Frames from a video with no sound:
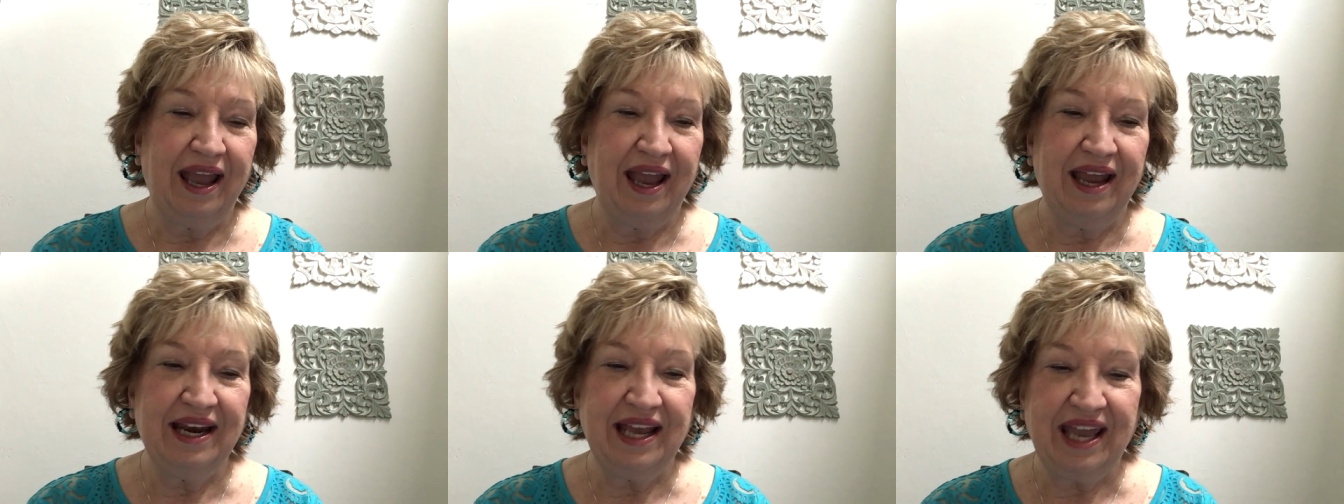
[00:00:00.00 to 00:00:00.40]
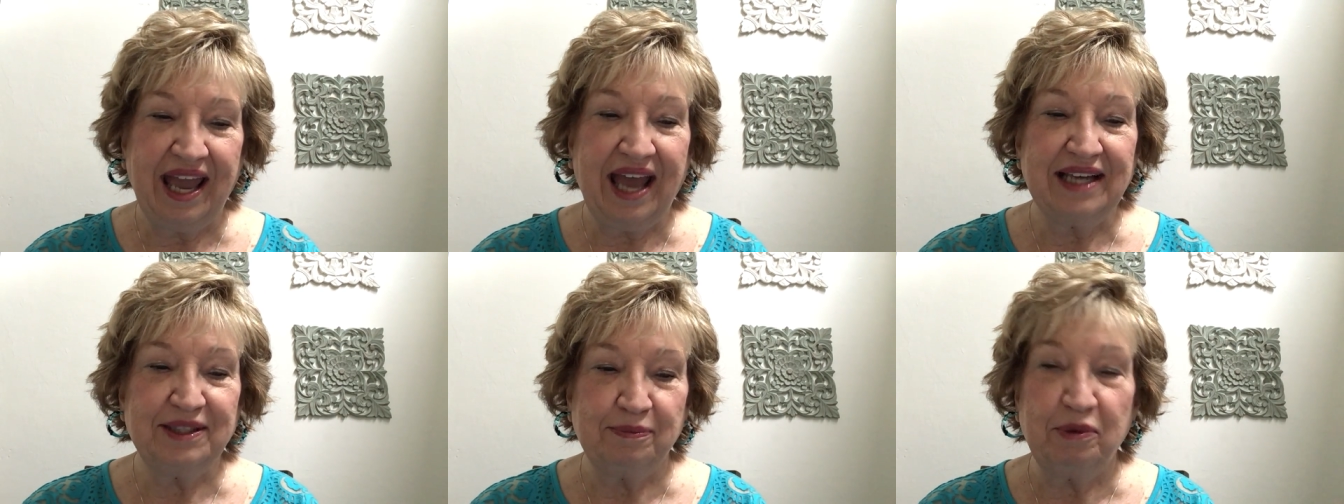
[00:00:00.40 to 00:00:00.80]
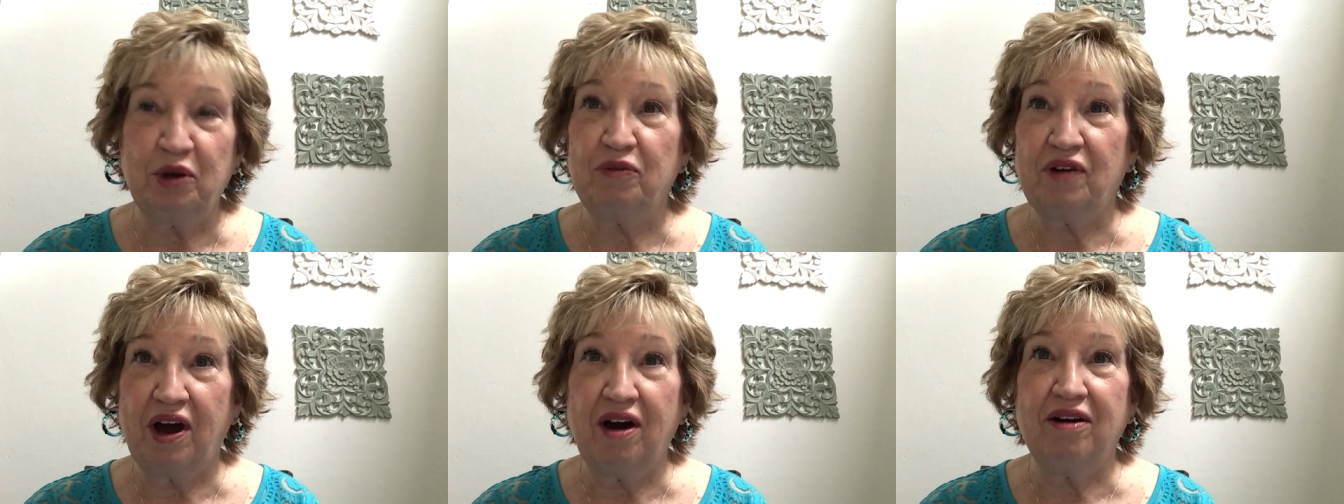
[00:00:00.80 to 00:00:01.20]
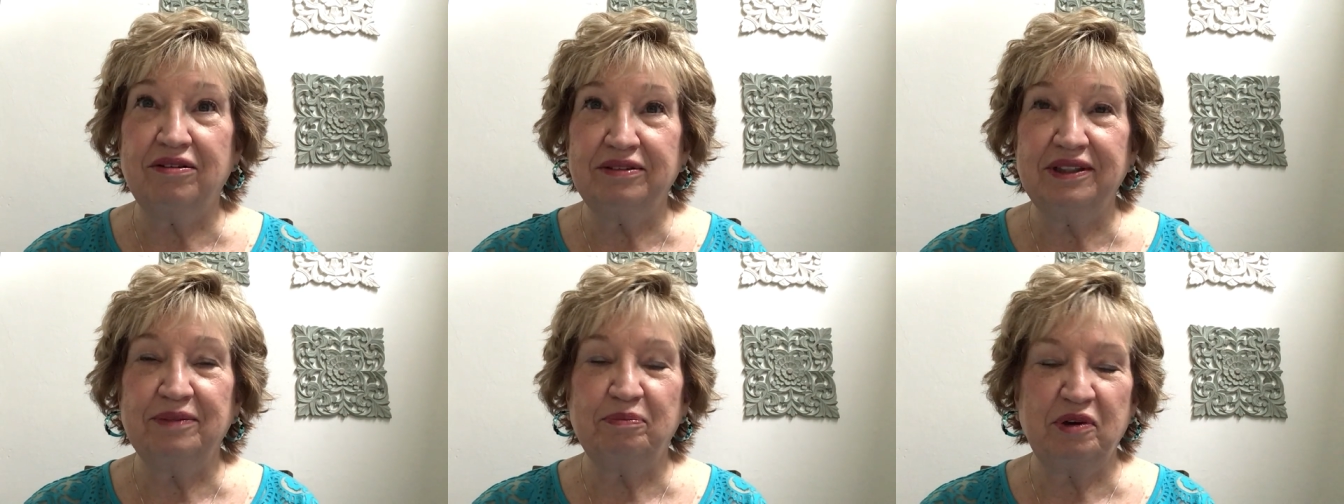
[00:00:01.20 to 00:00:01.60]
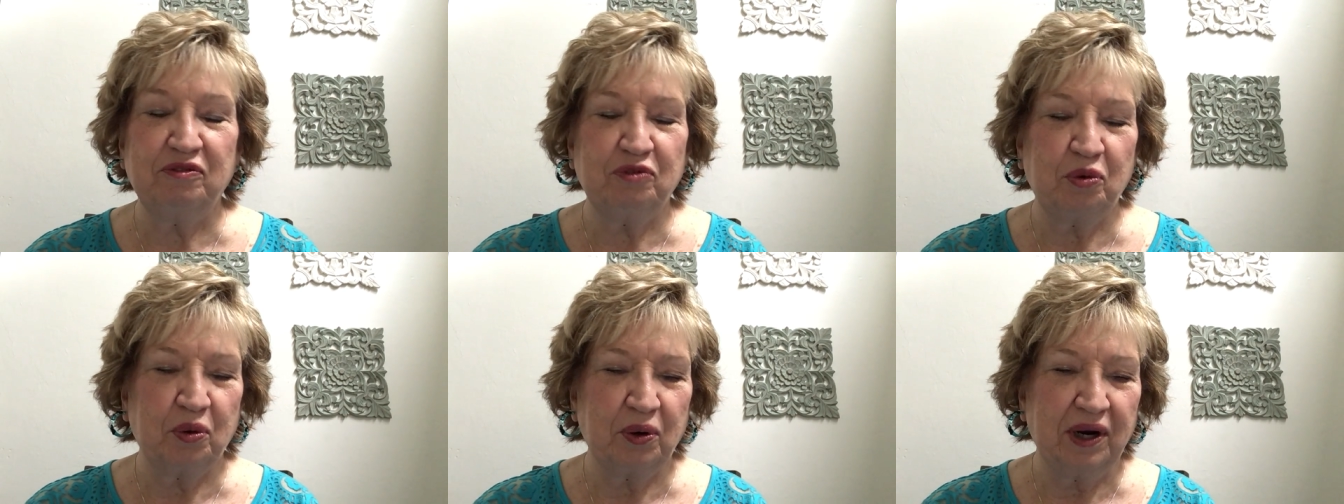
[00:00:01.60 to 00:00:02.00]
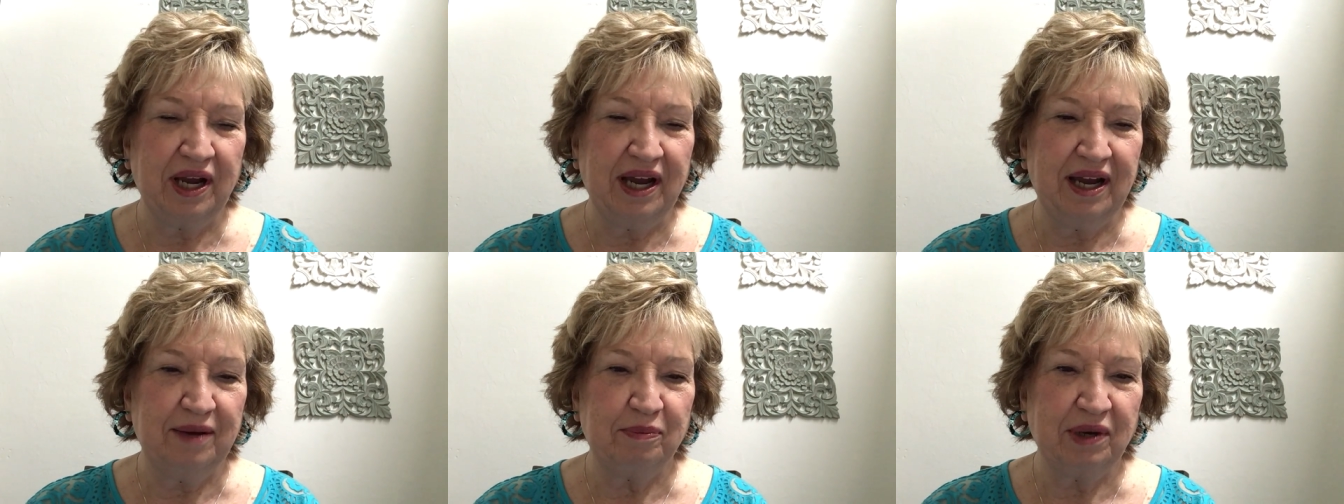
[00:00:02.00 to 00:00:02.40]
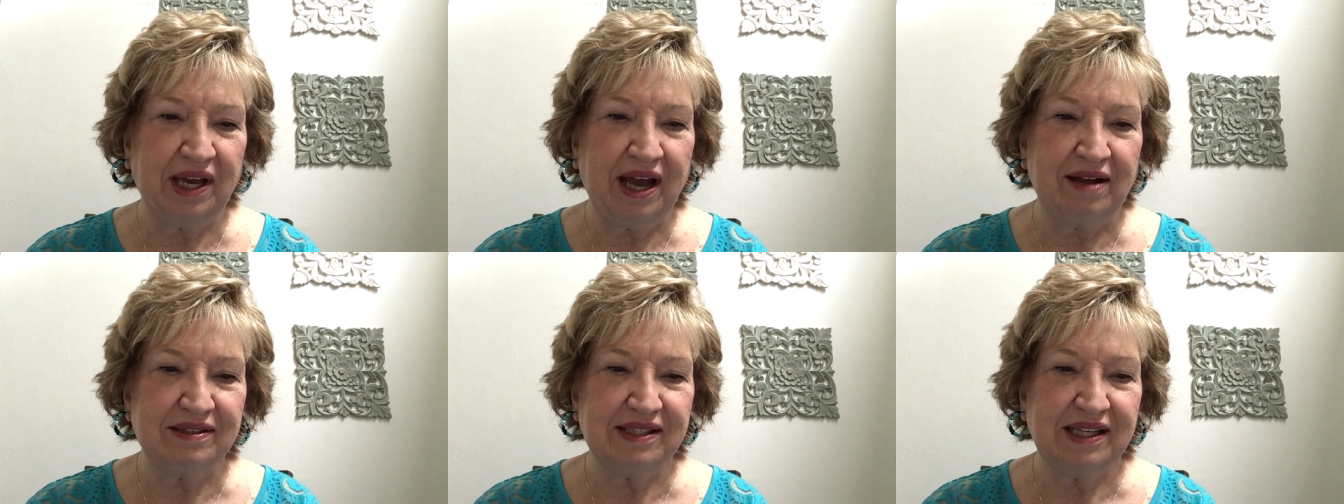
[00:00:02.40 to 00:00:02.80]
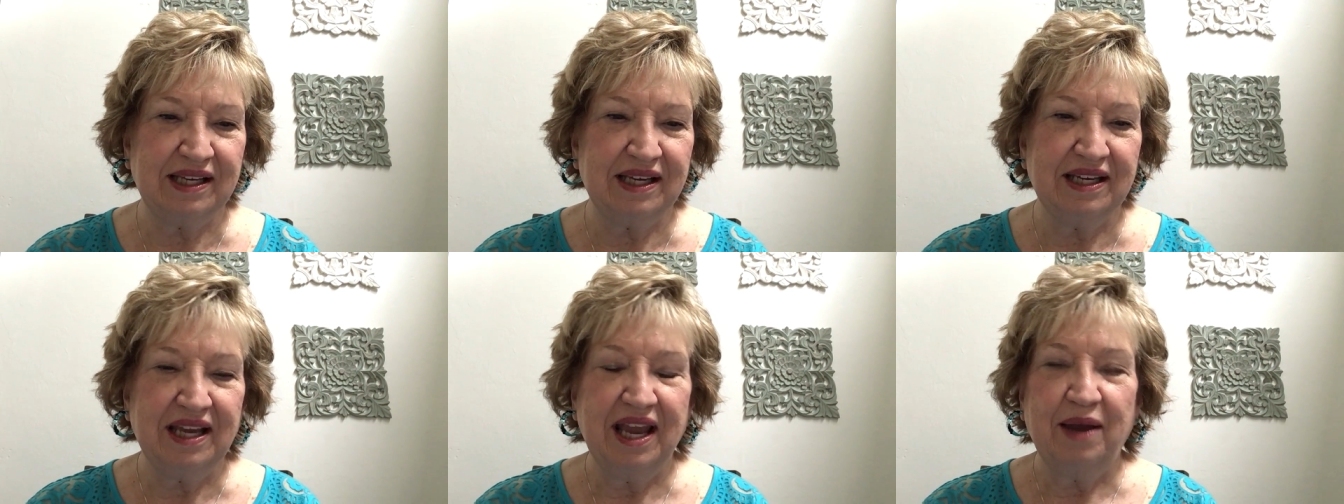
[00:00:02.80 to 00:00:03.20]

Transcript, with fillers: and he had to move on before uh, because the